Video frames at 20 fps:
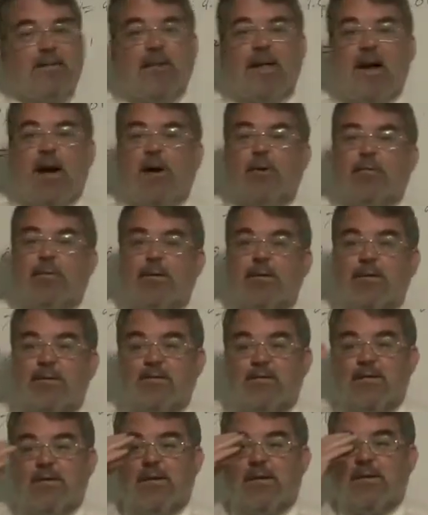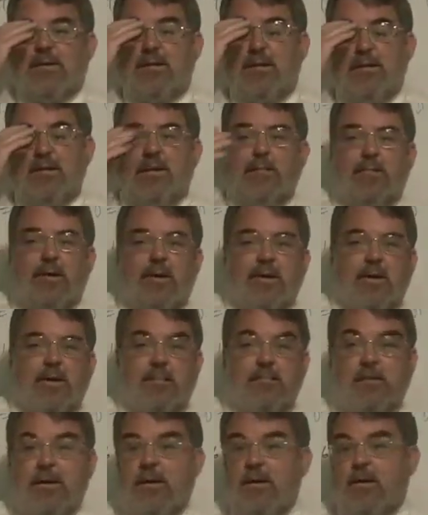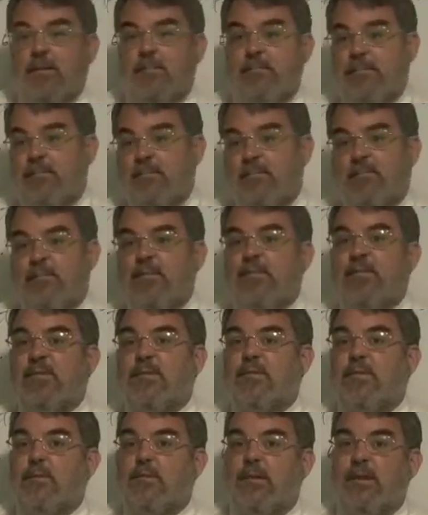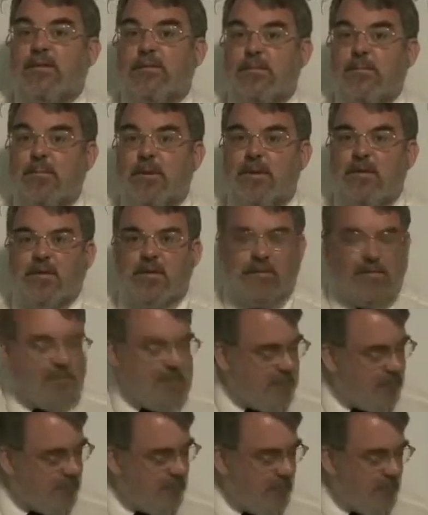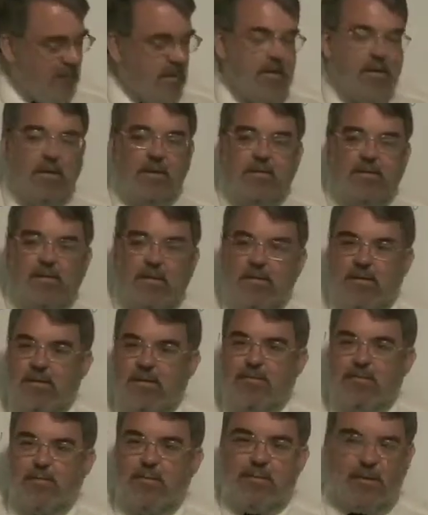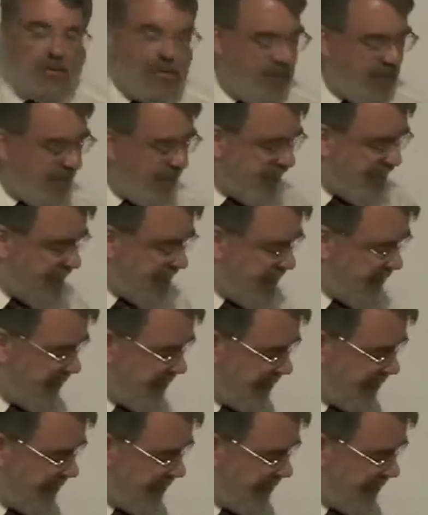and calories, and I made up the weights of pizzas. So anyway, let's read the question.